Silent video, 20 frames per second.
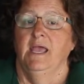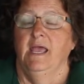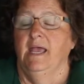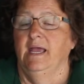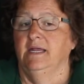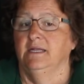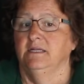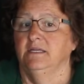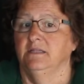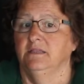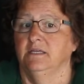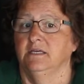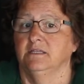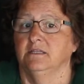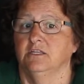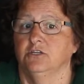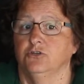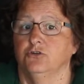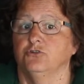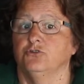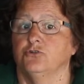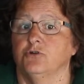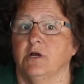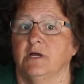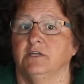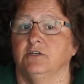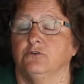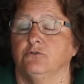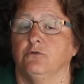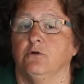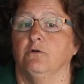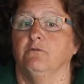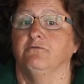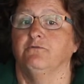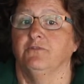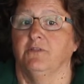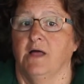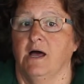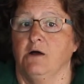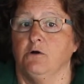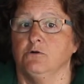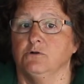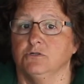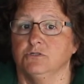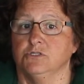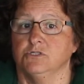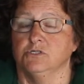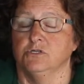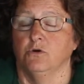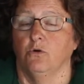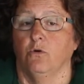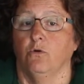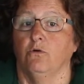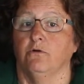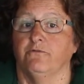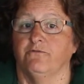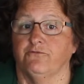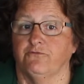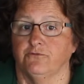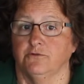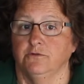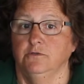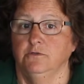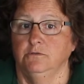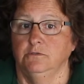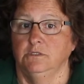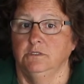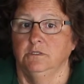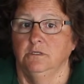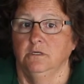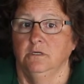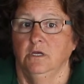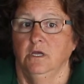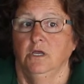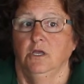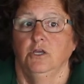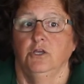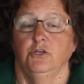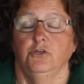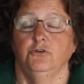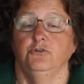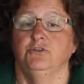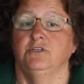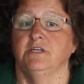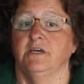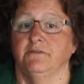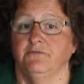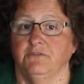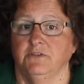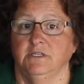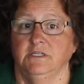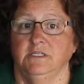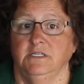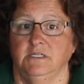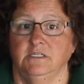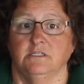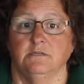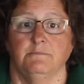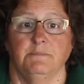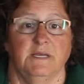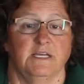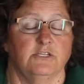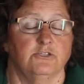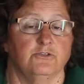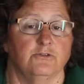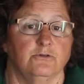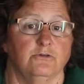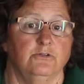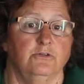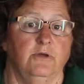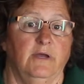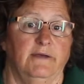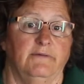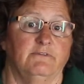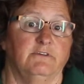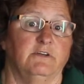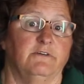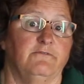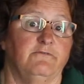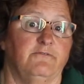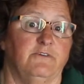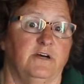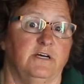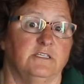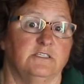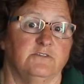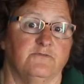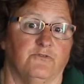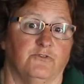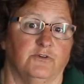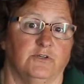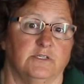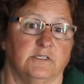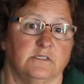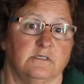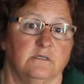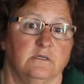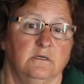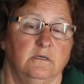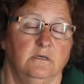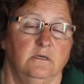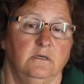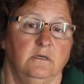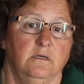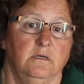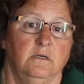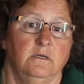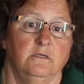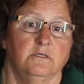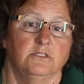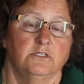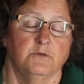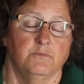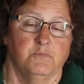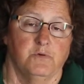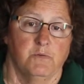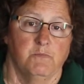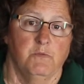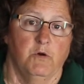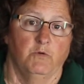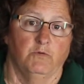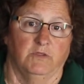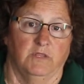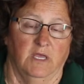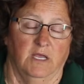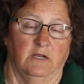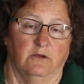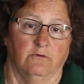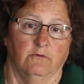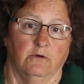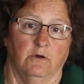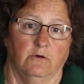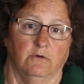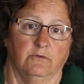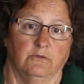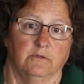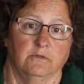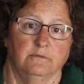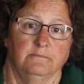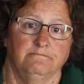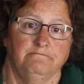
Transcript: Anything that you're trying to grow flowers or fruit, you definitely need to make sure you have enough phosphorus to promote that growth.